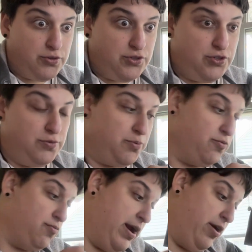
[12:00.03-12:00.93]
super
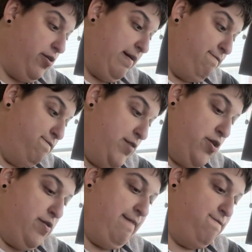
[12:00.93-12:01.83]
rare and
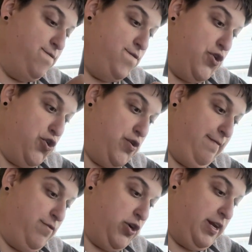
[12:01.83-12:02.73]
very, very
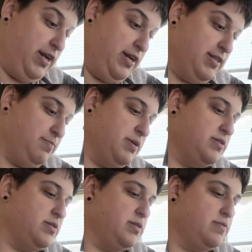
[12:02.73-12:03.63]
fucking
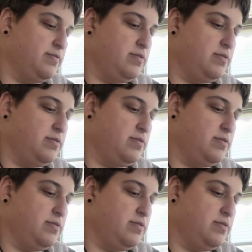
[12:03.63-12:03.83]
expensive.